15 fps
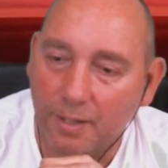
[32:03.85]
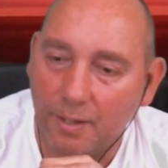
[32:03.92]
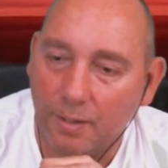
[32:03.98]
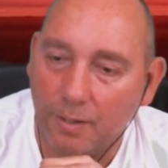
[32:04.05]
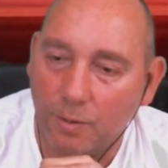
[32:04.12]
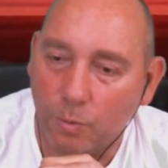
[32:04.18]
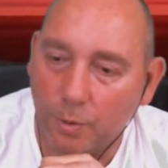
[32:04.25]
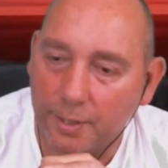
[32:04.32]

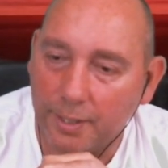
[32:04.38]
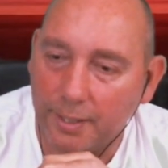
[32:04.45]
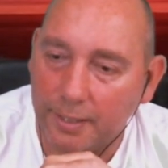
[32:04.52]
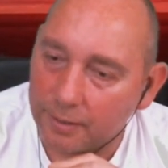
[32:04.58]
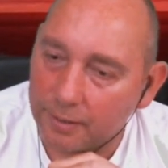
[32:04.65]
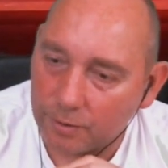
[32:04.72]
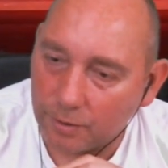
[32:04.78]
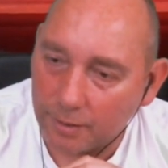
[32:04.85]
Okay,
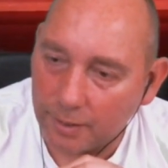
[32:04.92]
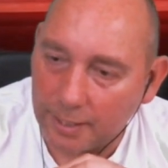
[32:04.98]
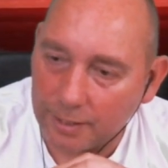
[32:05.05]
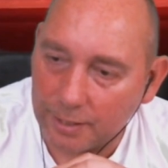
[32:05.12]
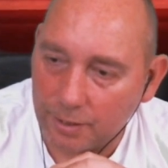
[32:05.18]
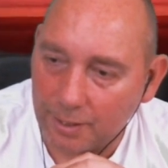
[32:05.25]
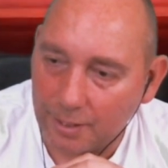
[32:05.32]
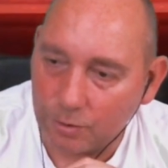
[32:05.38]
so the next
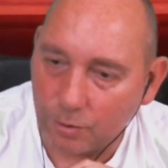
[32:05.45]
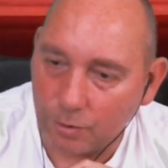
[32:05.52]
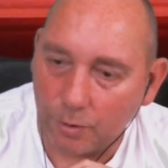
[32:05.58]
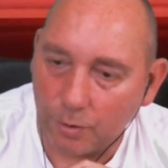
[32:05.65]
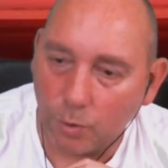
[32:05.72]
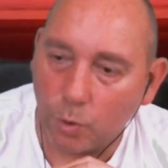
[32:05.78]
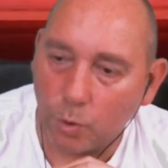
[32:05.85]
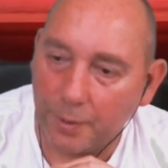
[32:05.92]
yes or no
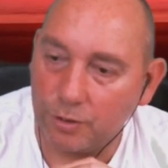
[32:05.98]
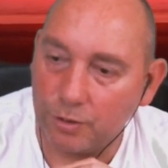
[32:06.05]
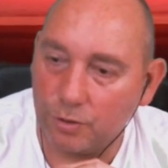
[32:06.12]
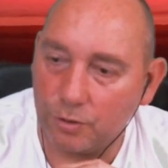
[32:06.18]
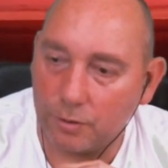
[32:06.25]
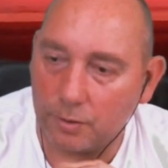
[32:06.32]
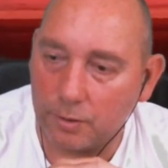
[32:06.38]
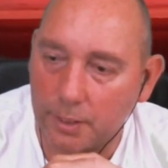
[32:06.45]

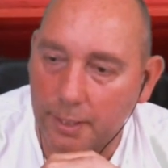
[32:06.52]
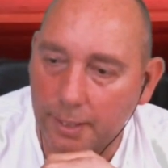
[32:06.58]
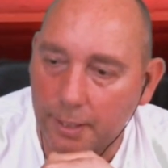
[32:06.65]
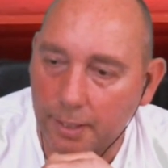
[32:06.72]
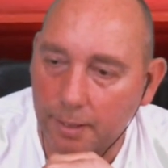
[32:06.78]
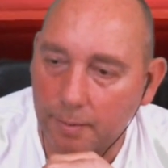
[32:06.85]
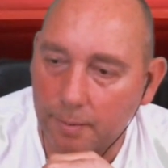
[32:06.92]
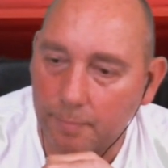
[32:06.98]
question.
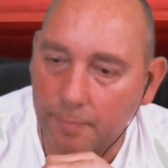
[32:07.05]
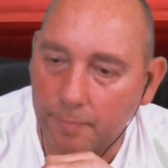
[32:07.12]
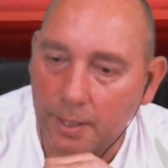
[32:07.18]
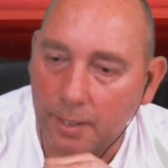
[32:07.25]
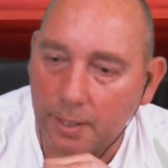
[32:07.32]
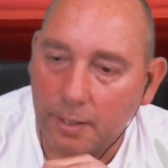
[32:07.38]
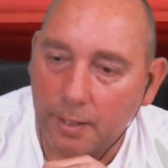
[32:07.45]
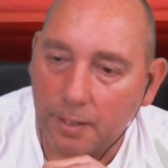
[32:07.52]

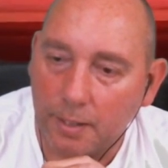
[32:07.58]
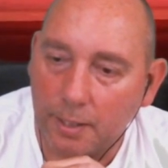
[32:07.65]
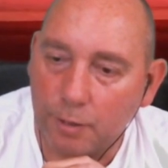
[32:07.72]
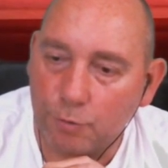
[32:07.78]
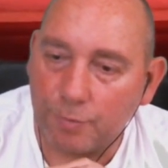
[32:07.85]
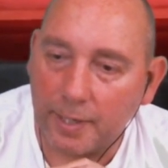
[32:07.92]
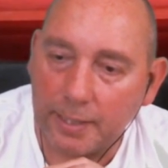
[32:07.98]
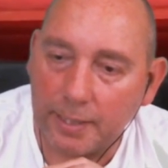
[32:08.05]
Is
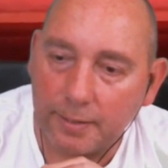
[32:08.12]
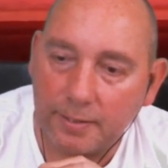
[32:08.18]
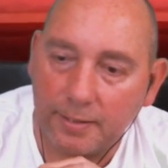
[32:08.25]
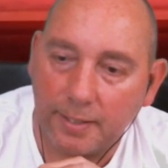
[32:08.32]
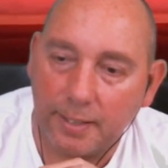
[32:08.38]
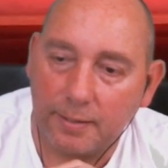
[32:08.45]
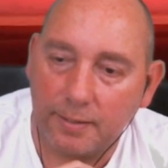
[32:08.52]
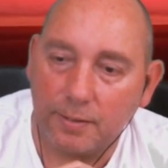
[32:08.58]
Riley
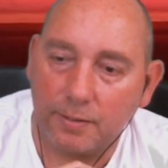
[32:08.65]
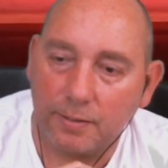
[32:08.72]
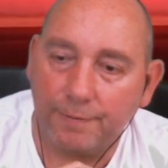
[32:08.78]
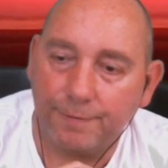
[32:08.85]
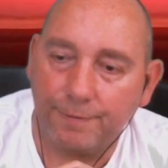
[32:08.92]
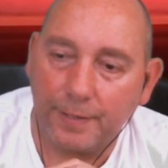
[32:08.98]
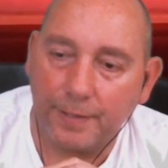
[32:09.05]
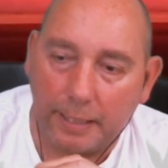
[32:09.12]
stating as a
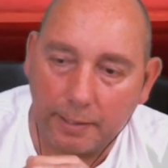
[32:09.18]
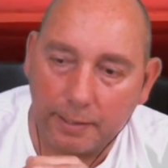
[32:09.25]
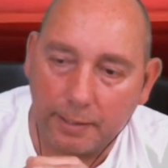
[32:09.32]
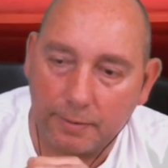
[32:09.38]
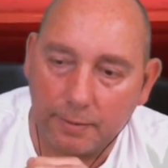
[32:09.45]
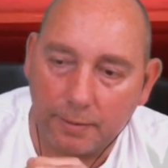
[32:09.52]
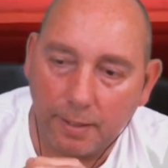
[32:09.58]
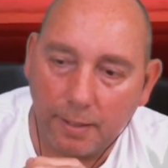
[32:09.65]

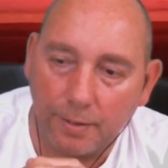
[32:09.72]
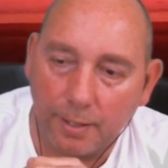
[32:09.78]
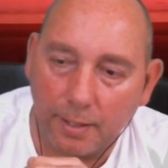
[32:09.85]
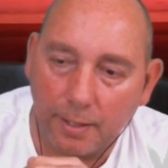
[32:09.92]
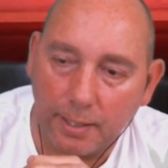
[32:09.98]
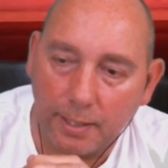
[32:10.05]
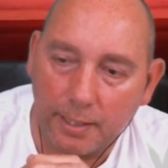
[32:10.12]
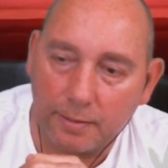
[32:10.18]
fact that
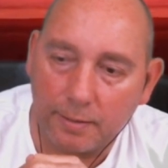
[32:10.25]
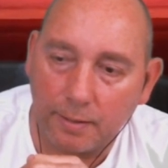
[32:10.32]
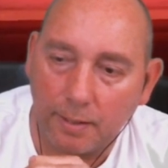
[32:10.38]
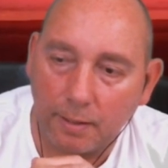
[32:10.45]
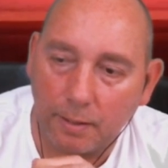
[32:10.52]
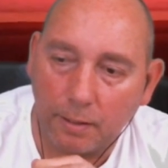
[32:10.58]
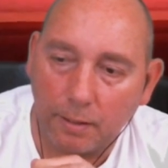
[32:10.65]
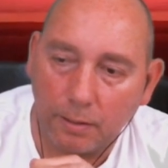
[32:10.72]
there is an
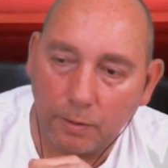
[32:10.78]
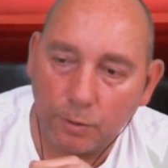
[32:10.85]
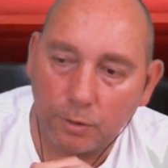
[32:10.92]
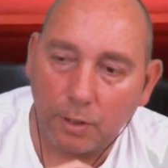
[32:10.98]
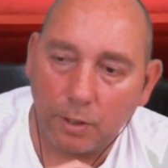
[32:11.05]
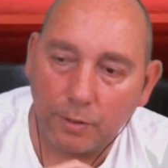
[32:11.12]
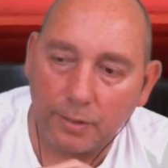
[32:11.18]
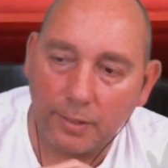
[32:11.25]
enclosed
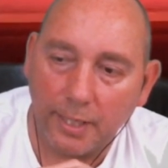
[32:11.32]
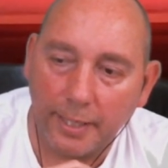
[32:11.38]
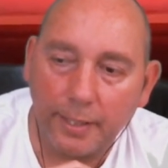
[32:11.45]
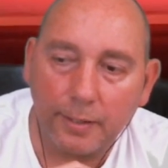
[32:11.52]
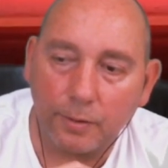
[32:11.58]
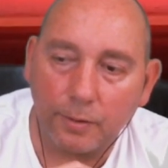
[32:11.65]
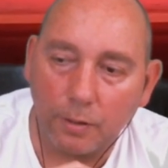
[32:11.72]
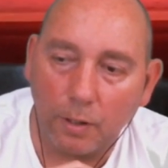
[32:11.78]

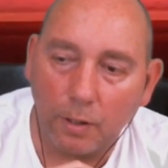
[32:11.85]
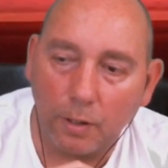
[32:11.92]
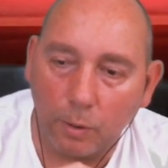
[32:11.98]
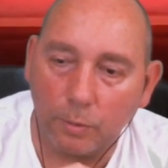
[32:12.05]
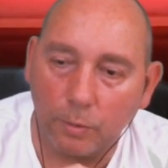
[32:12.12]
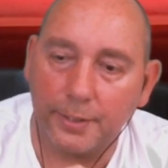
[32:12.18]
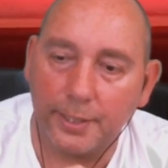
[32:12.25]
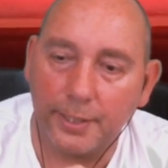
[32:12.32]
container
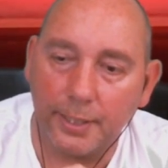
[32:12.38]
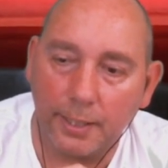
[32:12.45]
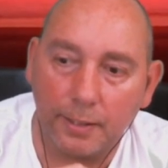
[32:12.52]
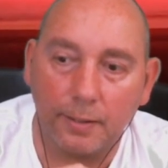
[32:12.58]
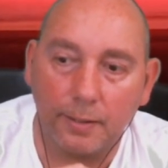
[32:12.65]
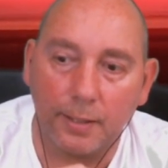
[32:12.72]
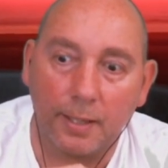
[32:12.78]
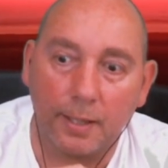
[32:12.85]
holding in
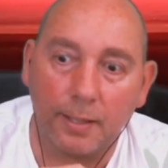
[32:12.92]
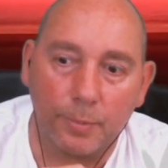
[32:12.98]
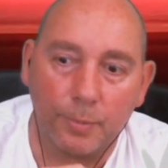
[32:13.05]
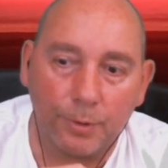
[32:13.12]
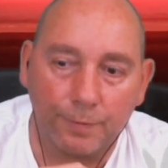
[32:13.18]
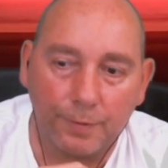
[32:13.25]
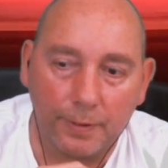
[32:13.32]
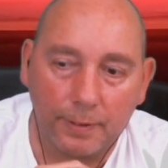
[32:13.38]
the
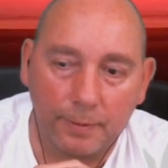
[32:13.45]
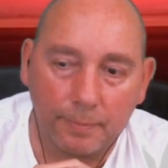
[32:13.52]
atmosphere?